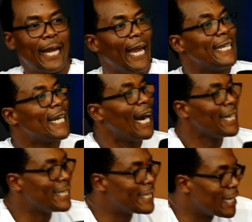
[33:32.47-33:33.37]

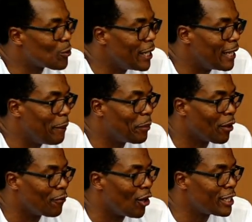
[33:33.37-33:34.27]
encourage that when the people
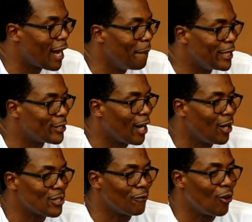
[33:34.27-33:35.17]
of God come into the
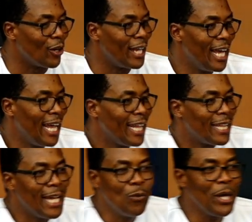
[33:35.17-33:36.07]
house of God,
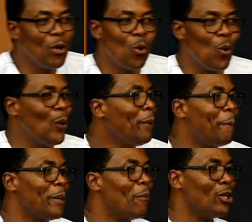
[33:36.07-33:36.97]
then we whip
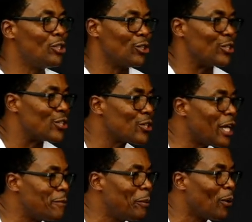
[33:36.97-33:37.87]
emotions so
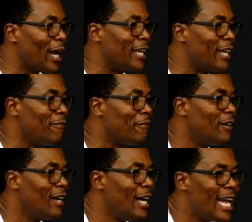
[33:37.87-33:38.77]
that people can give.
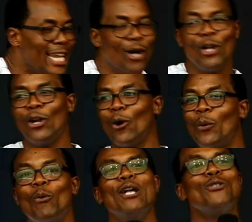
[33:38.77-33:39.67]
No, no, no. We
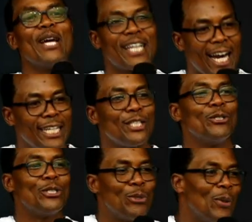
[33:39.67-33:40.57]
want to encourage you,
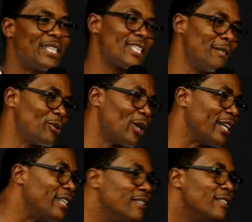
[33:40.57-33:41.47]
do it scripturally.
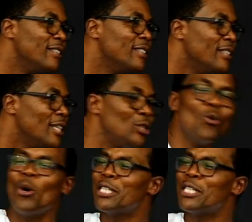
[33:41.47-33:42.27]
Do what